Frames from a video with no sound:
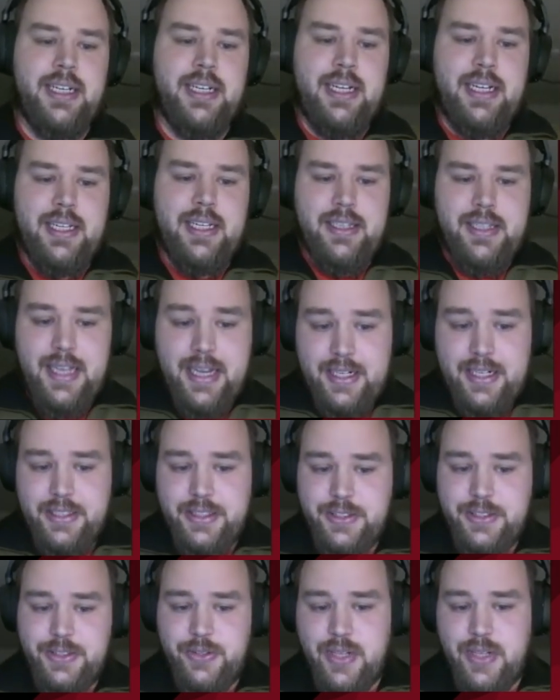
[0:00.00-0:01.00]
Then
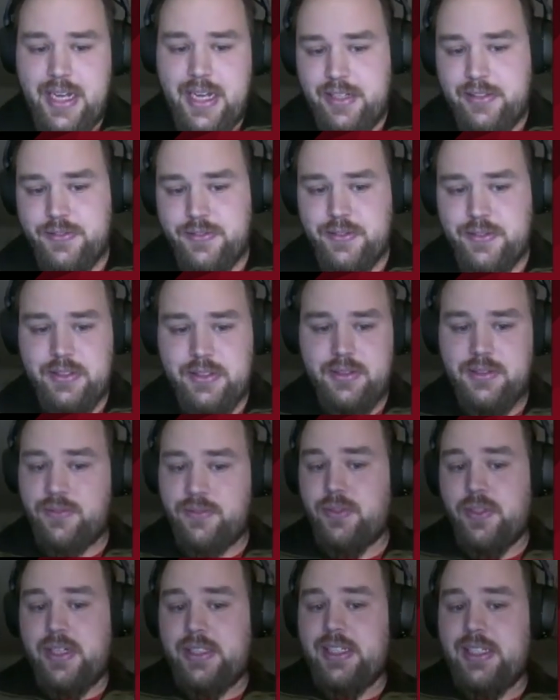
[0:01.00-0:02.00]
you have,
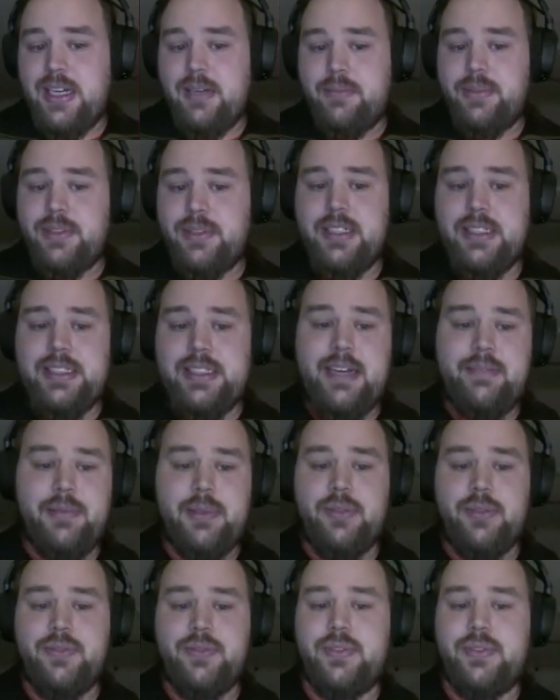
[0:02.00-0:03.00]
for example, a tap
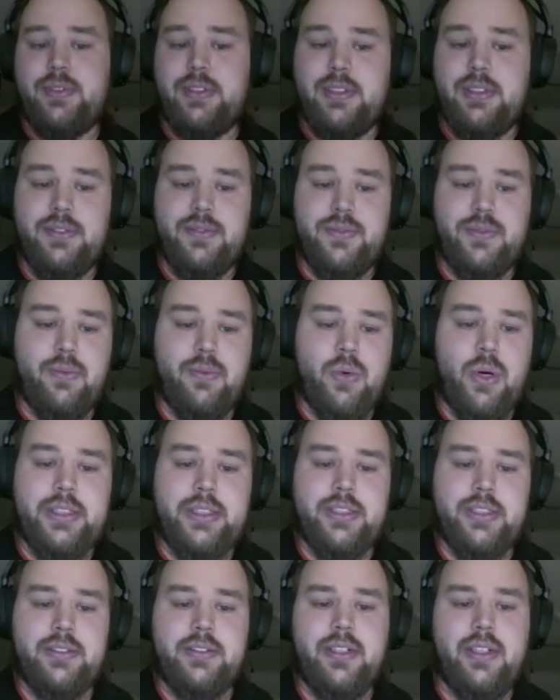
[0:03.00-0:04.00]
for
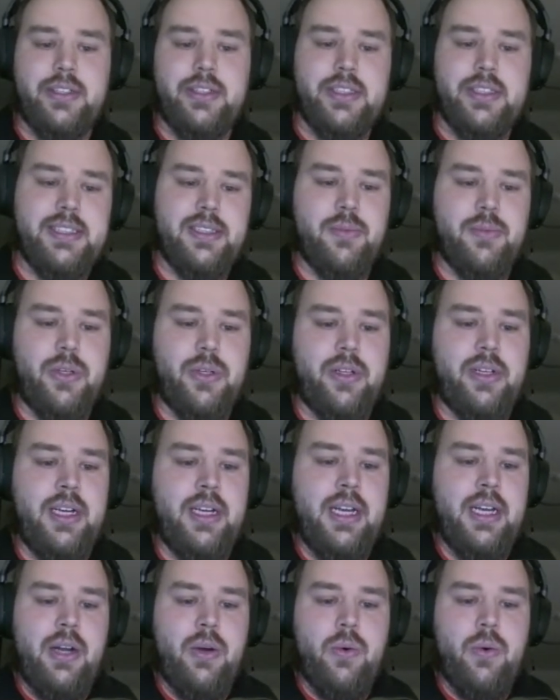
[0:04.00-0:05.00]
water on this wall,
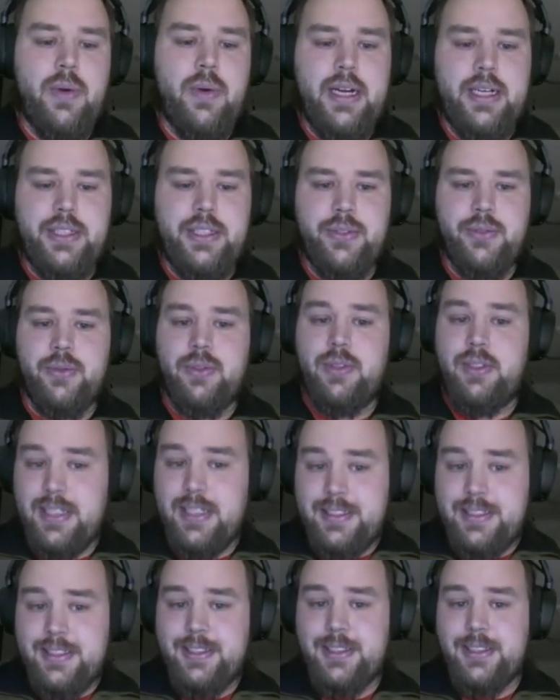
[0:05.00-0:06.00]
where you
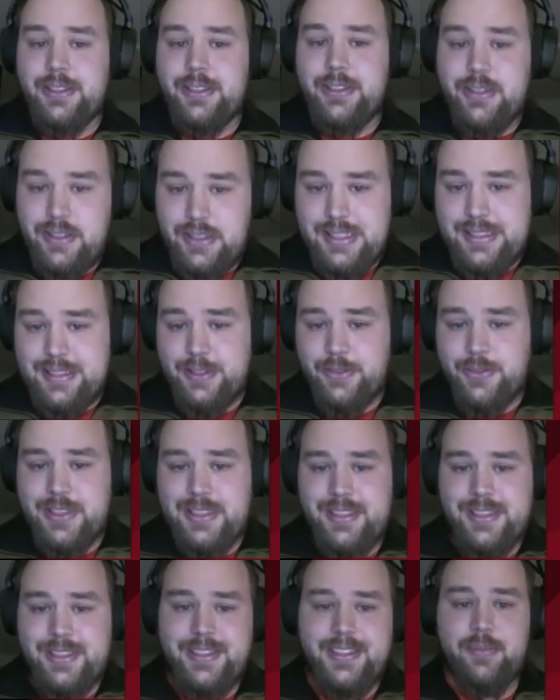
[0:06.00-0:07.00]

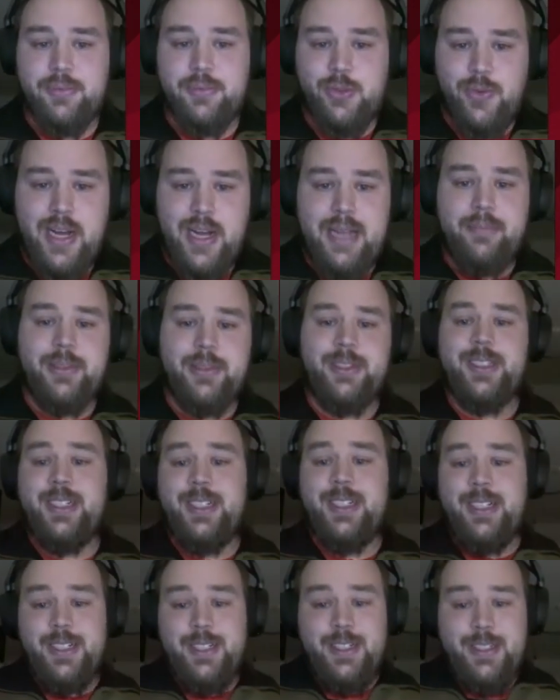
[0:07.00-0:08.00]
literally subscribe
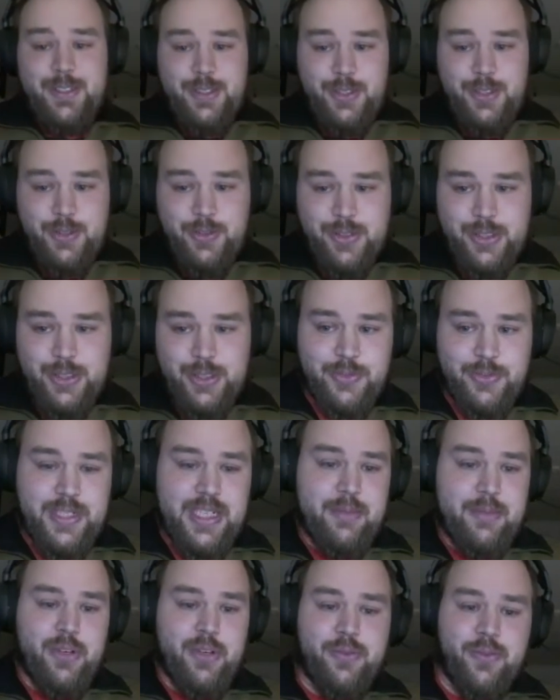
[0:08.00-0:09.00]
to a stream
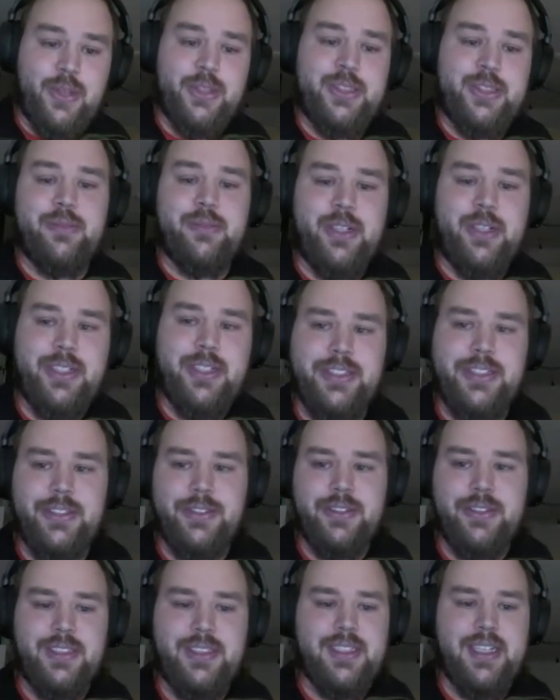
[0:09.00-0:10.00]
of water
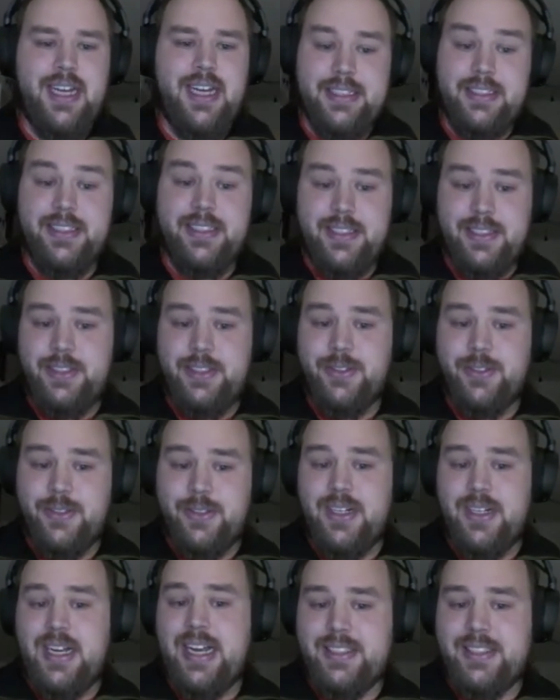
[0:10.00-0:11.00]
molecules until you
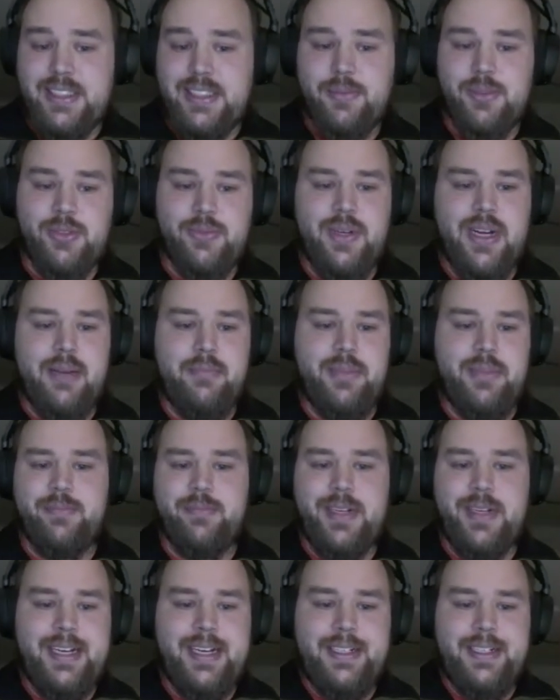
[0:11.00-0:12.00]
unsubscribe
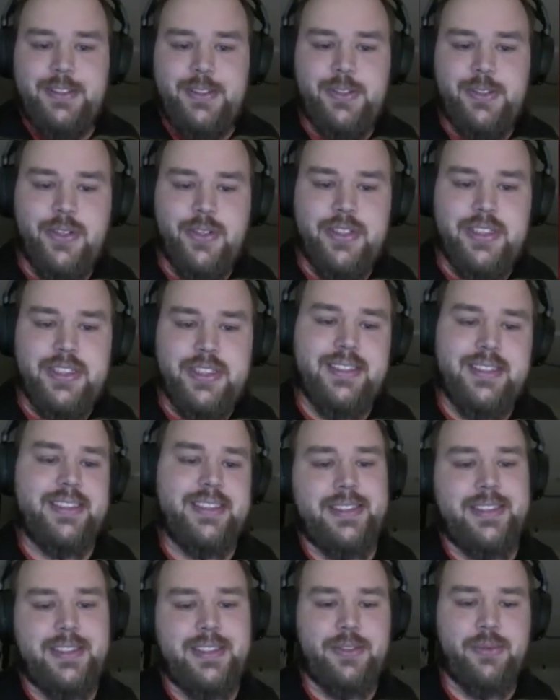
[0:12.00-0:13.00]
by turning this
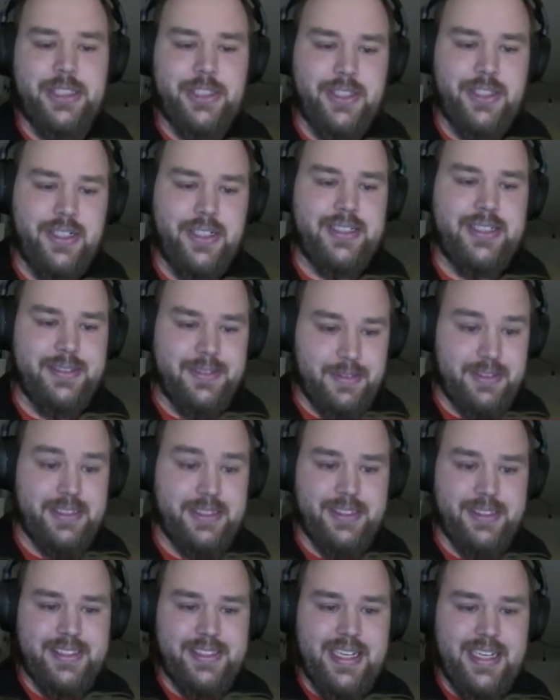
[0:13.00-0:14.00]
switch,
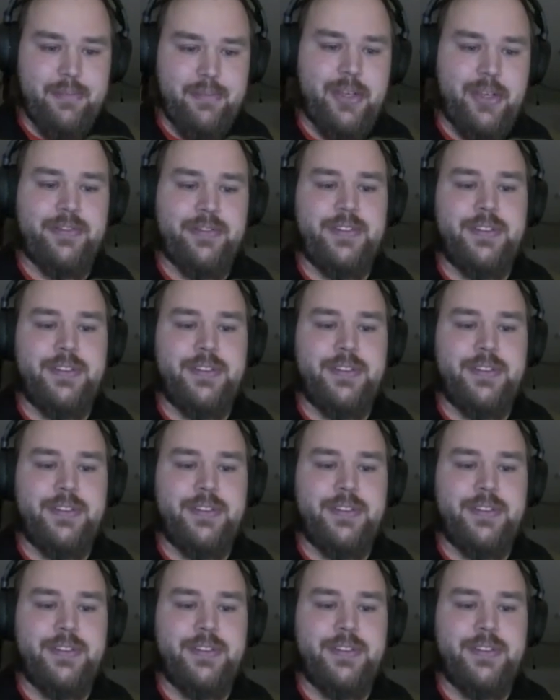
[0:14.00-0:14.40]
this tap off.